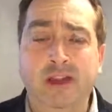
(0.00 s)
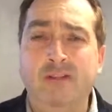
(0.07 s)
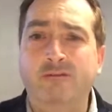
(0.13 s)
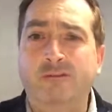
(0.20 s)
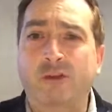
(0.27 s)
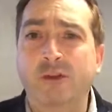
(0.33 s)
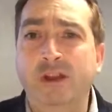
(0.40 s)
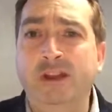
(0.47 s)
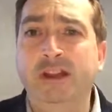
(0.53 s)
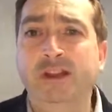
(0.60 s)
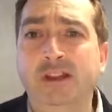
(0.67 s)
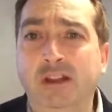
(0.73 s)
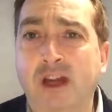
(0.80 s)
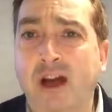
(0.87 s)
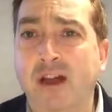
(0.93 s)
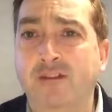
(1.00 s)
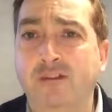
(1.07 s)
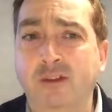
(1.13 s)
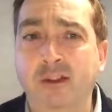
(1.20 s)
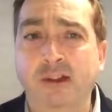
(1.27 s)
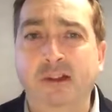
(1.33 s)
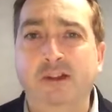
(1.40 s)
void in your life
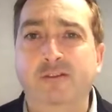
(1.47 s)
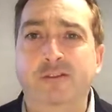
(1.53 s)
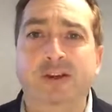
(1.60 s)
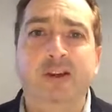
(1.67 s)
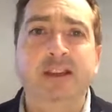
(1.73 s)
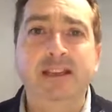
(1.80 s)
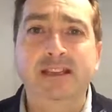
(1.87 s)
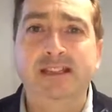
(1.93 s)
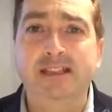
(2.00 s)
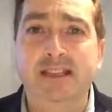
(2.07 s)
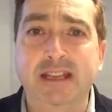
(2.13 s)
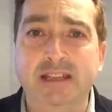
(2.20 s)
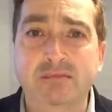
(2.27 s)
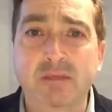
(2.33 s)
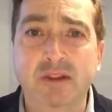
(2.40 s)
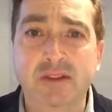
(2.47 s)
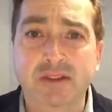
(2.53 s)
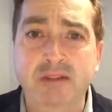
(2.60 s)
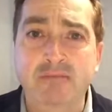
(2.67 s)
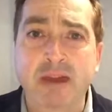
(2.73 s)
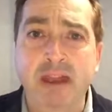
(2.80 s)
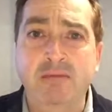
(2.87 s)
for at least 6 months
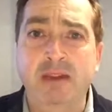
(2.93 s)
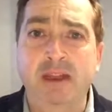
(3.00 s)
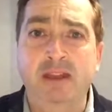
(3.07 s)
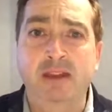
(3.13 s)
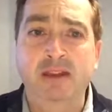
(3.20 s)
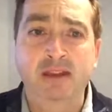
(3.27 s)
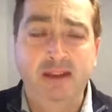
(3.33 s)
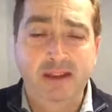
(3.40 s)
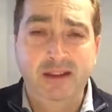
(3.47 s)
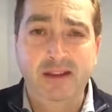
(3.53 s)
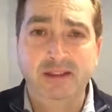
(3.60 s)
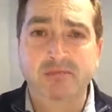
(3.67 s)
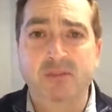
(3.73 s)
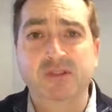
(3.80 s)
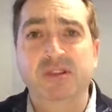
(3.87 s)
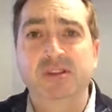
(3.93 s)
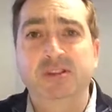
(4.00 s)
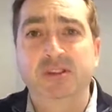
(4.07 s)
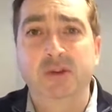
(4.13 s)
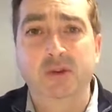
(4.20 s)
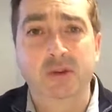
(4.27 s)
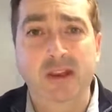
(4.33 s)
and maybe as much as
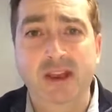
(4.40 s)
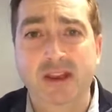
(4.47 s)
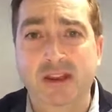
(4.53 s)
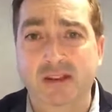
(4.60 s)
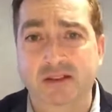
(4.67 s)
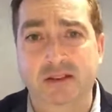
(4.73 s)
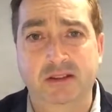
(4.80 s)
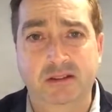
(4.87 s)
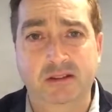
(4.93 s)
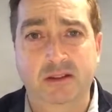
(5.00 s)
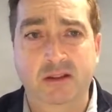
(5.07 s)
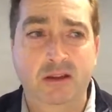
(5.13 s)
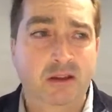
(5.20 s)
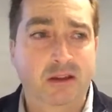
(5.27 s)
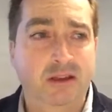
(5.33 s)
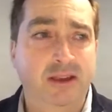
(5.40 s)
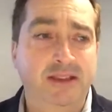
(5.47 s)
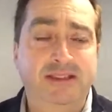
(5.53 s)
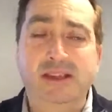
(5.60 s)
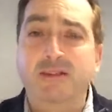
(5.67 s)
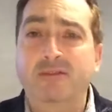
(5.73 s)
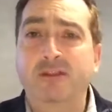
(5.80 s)
2 years.
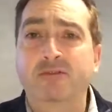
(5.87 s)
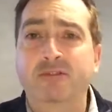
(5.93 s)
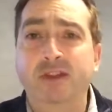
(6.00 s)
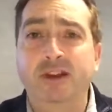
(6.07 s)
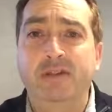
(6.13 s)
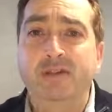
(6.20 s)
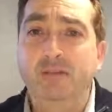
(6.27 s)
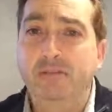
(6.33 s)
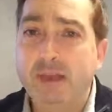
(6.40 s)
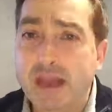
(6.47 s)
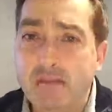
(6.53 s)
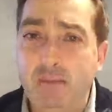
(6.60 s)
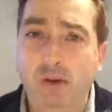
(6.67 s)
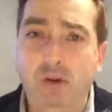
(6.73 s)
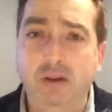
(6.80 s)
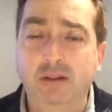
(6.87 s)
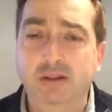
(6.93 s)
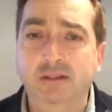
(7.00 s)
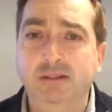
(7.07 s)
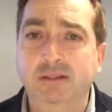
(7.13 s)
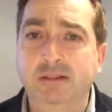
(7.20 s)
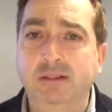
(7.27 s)
It's different for different people.
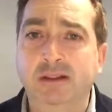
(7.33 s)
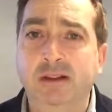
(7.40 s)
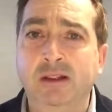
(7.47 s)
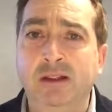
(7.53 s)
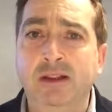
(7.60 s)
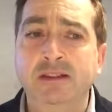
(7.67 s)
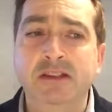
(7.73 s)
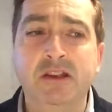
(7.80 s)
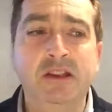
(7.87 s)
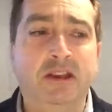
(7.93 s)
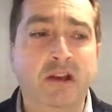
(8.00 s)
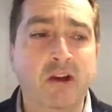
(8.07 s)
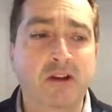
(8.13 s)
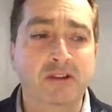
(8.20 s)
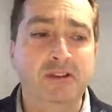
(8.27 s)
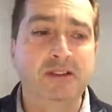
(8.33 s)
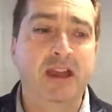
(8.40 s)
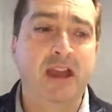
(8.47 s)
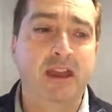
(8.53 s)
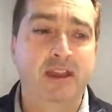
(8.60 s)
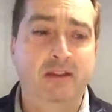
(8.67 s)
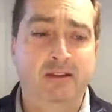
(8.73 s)
So you can't
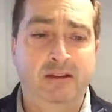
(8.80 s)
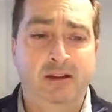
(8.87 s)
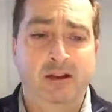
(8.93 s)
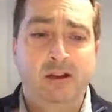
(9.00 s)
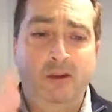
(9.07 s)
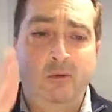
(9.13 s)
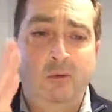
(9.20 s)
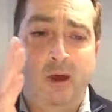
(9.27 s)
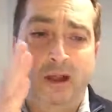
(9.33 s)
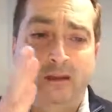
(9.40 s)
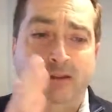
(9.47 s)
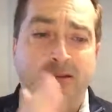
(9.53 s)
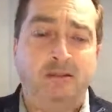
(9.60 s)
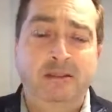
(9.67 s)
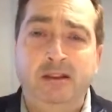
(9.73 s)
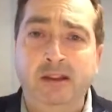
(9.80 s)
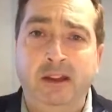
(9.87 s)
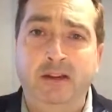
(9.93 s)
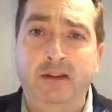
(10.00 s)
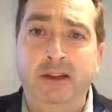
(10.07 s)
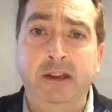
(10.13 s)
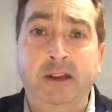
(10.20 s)
say, well,
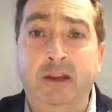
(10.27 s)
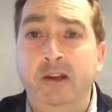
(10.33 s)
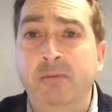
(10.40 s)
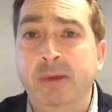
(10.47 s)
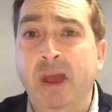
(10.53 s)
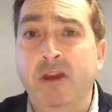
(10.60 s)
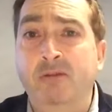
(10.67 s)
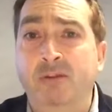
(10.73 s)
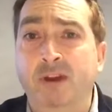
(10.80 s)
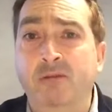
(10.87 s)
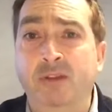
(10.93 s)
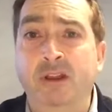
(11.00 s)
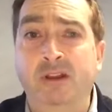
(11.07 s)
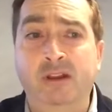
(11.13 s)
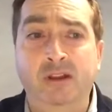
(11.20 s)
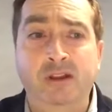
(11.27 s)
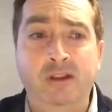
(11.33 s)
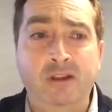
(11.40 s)
you're going to be over it within